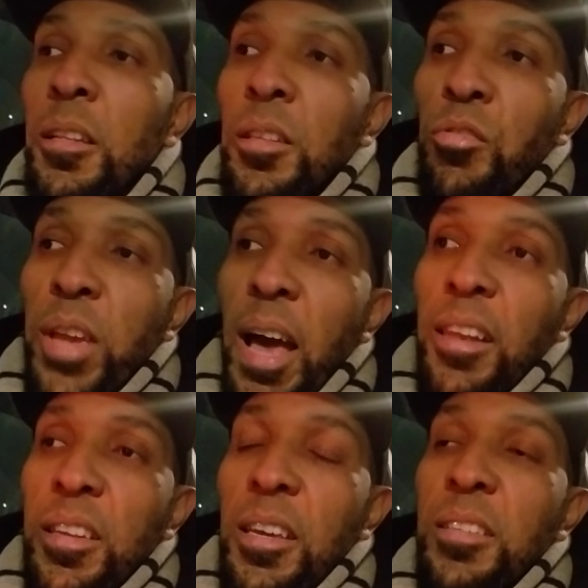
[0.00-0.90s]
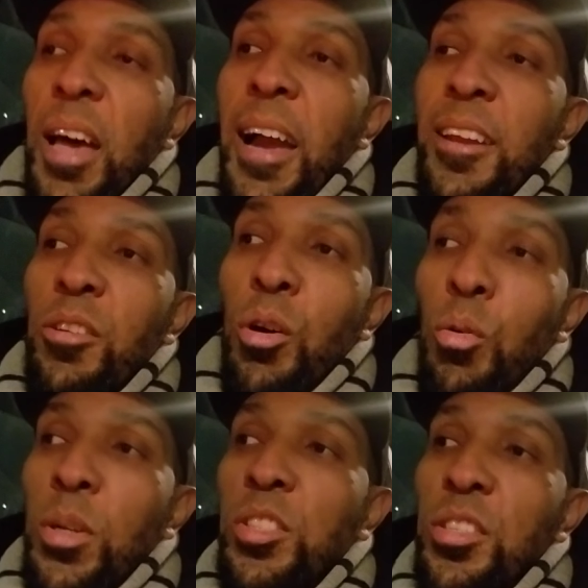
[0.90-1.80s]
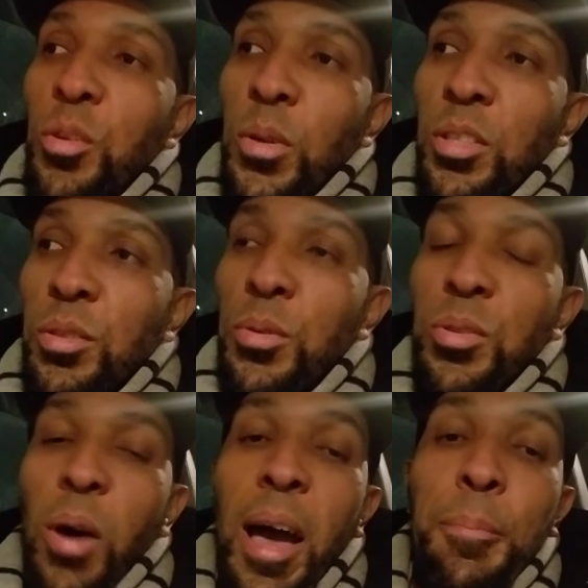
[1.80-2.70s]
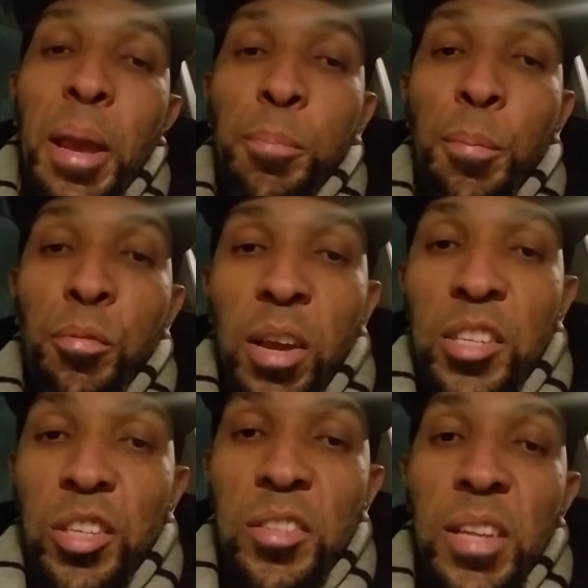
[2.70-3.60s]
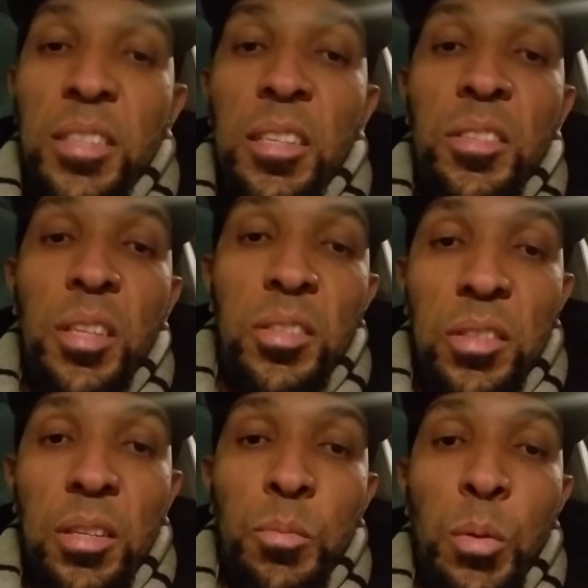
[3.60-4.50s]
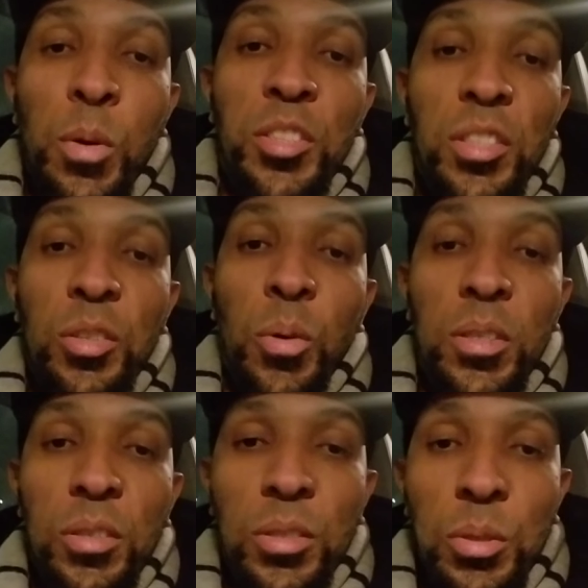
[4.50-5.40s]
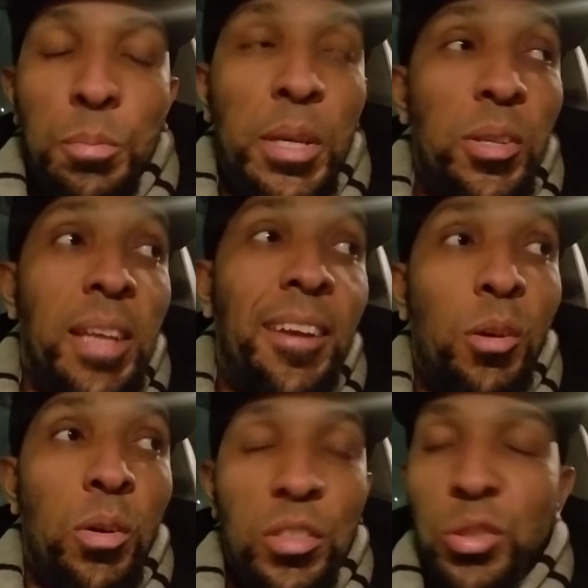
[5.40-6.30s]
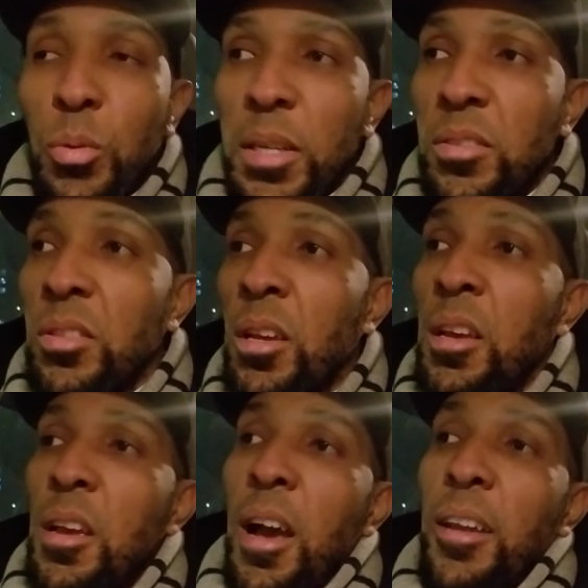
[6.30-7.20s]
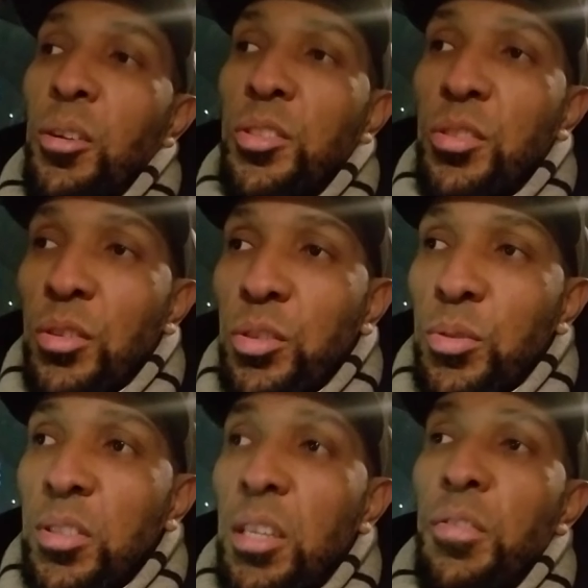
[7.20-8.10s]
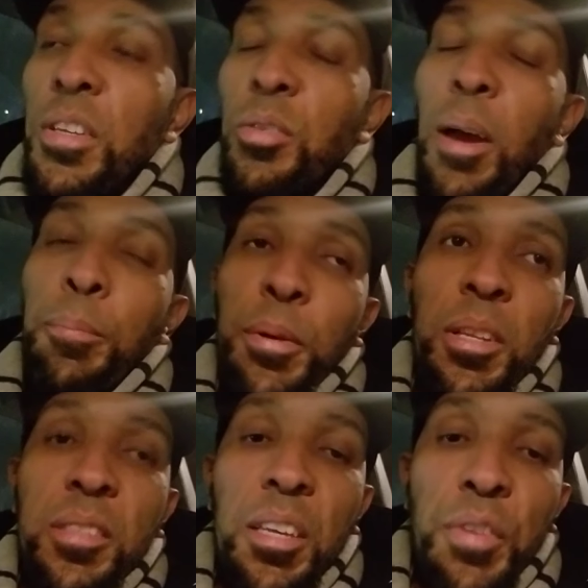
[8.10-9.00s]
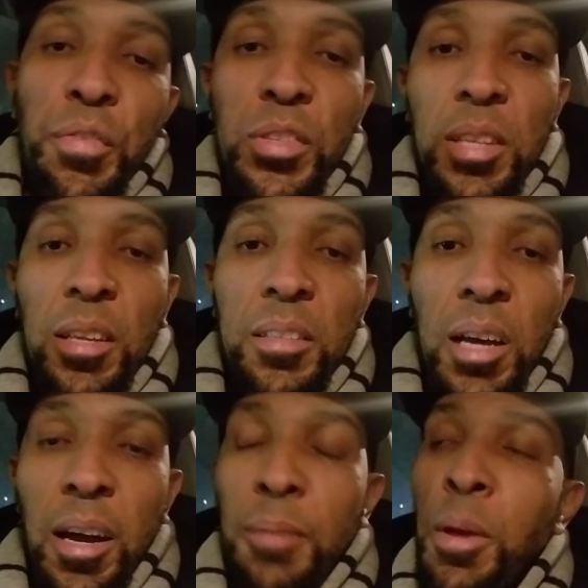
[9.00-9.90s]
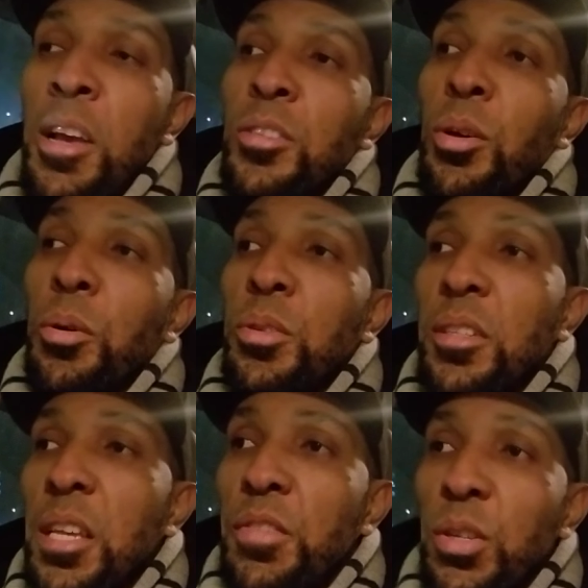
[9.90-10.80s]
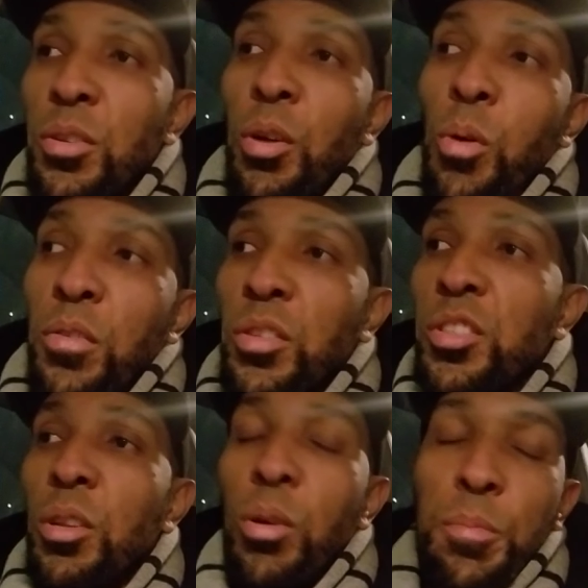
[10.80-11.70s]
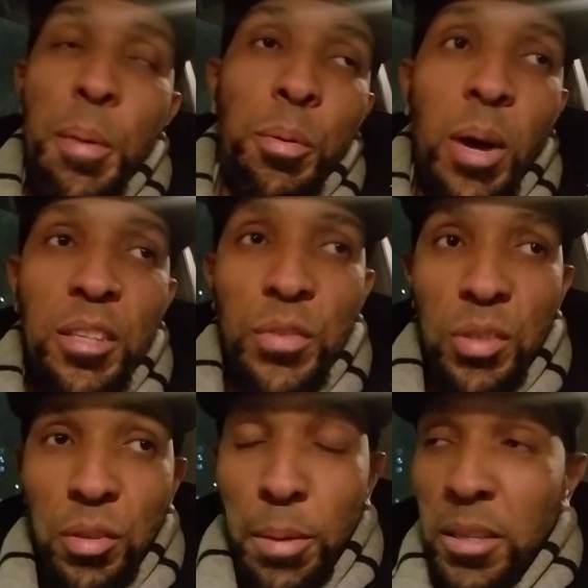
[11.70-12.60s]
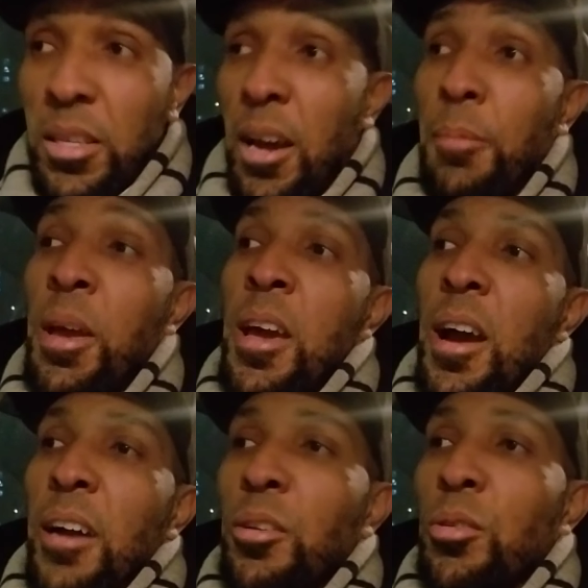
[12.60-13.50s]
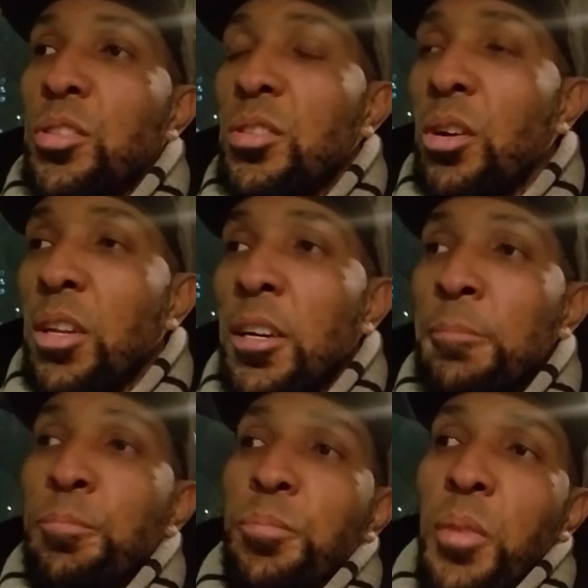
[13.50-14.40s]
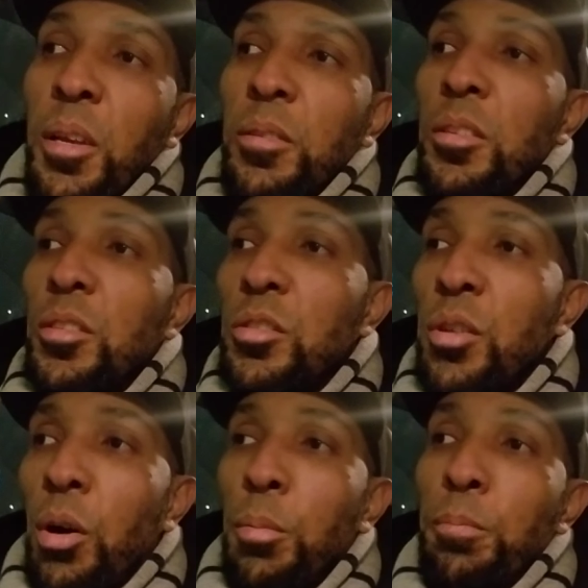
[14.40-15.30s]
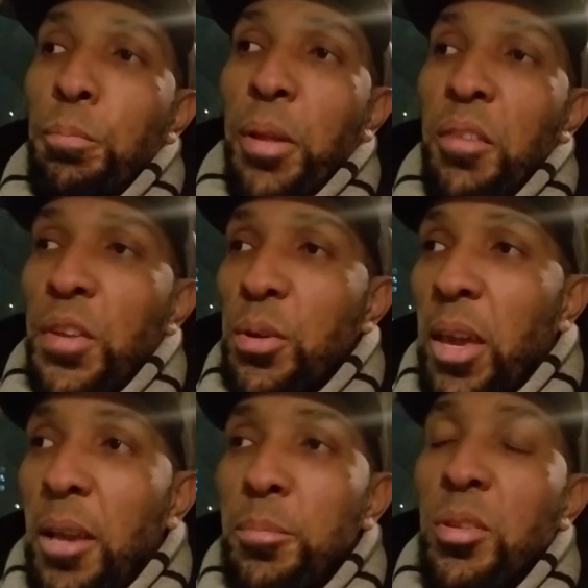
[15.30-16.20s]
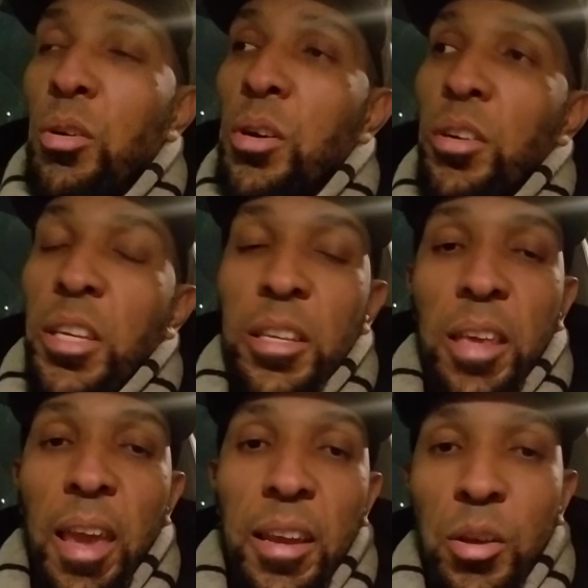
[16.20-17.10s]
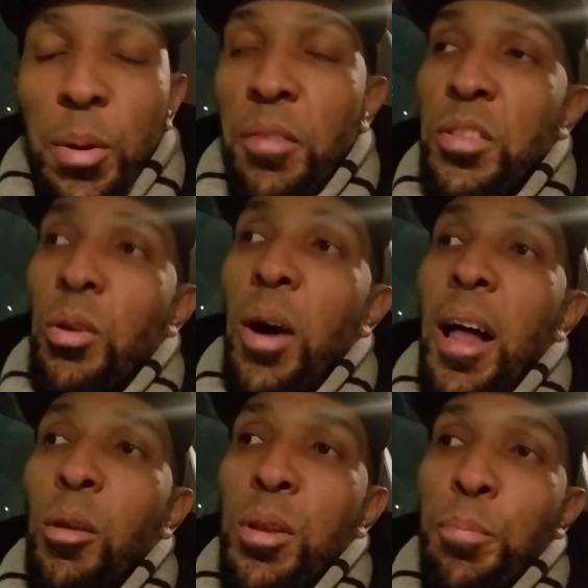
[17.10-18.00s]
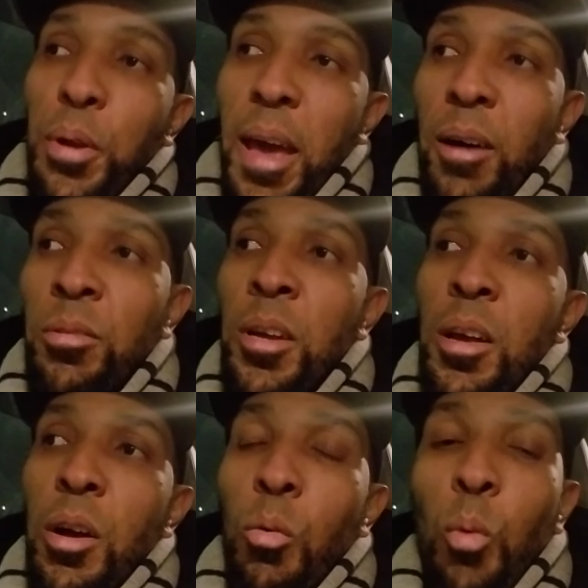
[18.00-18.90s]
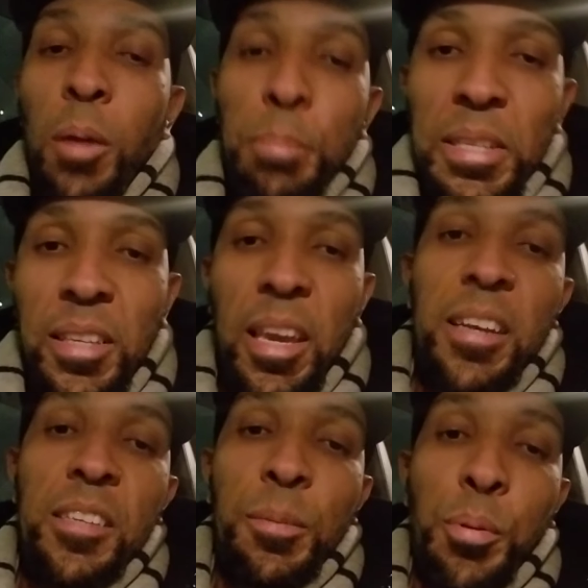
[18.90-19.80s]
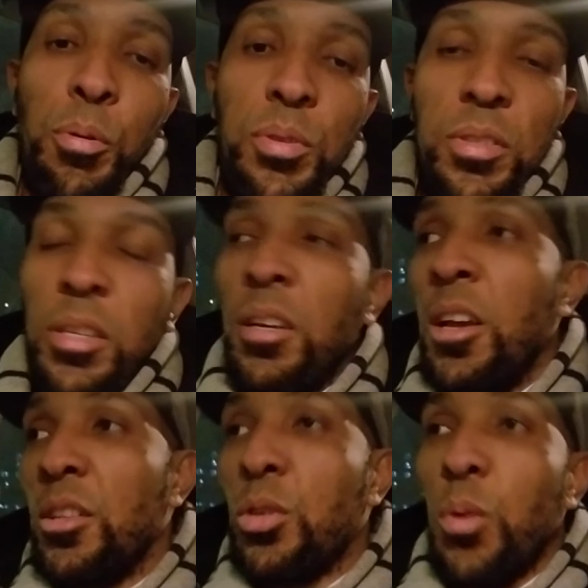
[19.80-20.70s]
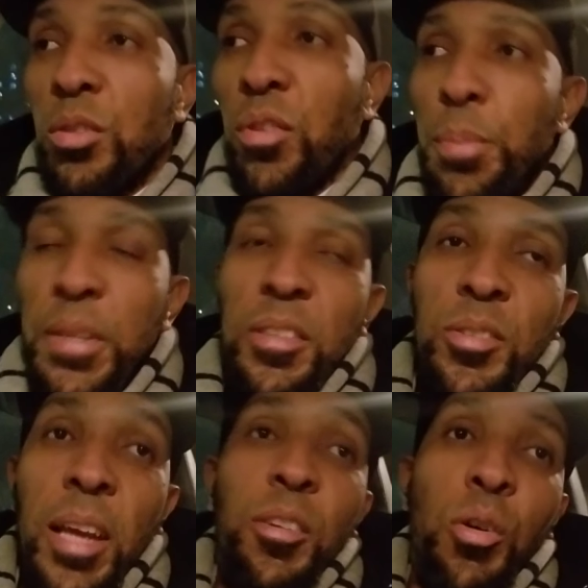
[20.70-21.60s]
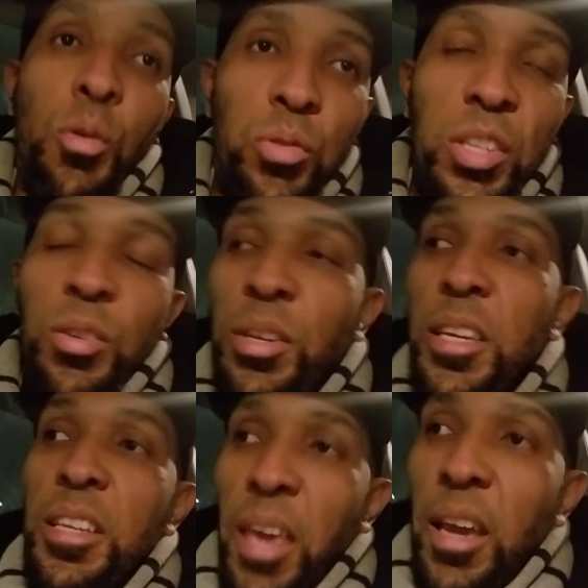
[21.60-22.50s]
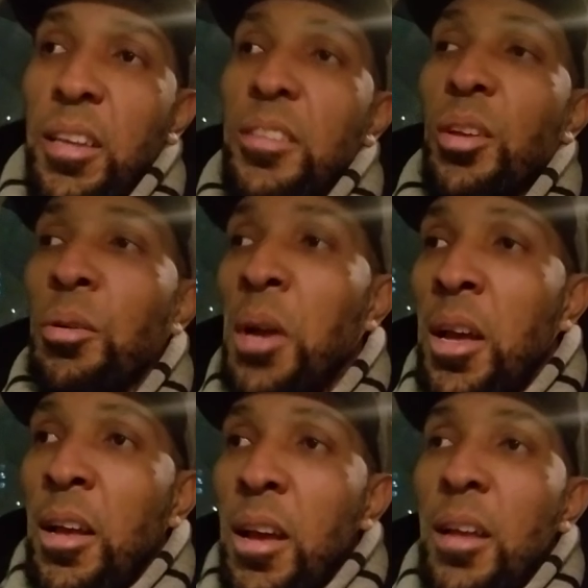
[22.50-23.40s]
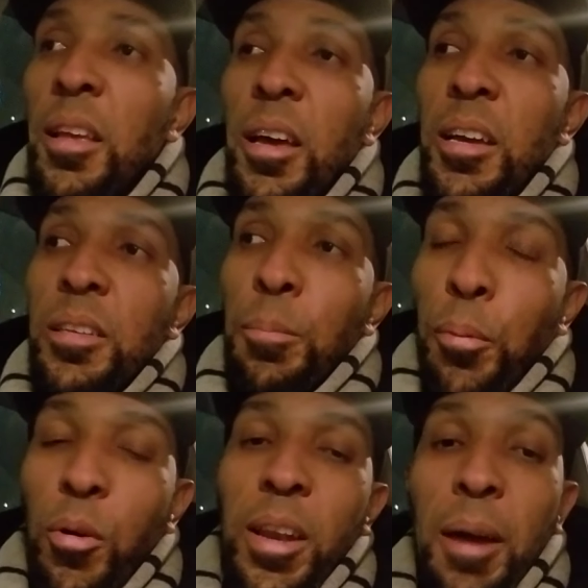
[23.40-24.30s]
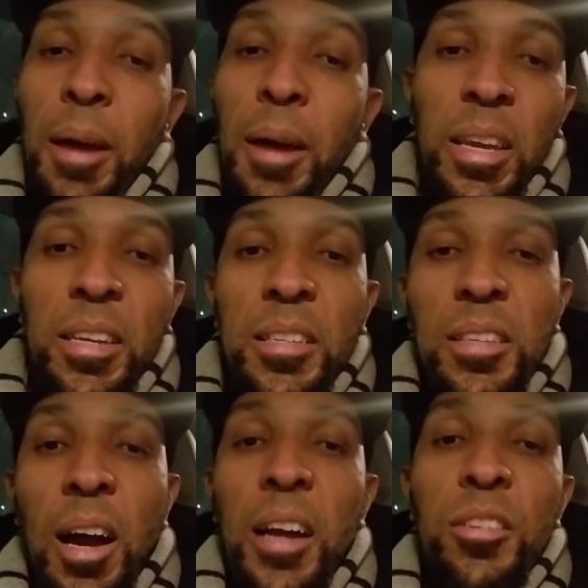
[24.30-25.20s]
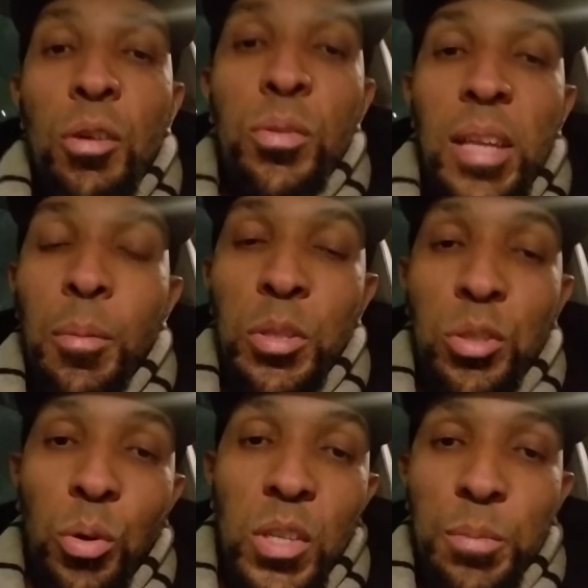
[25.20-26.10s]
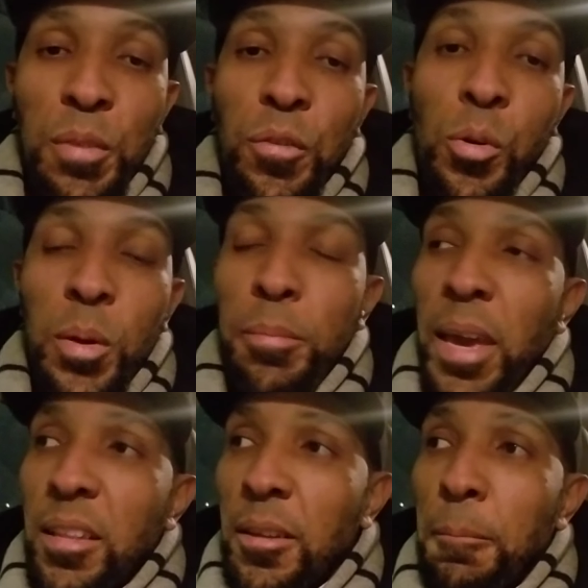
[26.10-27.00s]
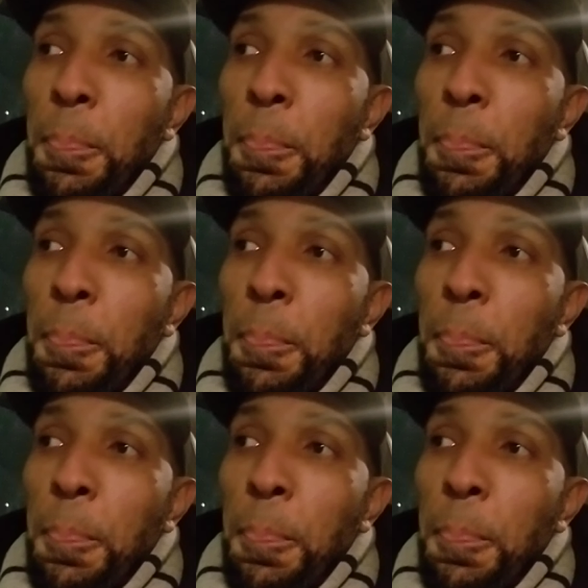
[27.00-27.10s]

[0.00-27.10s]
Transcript: The reality is I know what she's going to do, so I make preparations that's consistent with what she's going to do because I know her choice. I know she's going to choose a TV, so I put the TV for a set time. So the TV's going to go off, so she'll only be able to watch it for a certain amount of time. I know she's going to, play video games or eat candy or whatever, so I'll only put out one piece of candy as opposed to 2 or 3 pieces because I know she's going to eat candy. So the point I'm making is God knows our choice before we make them.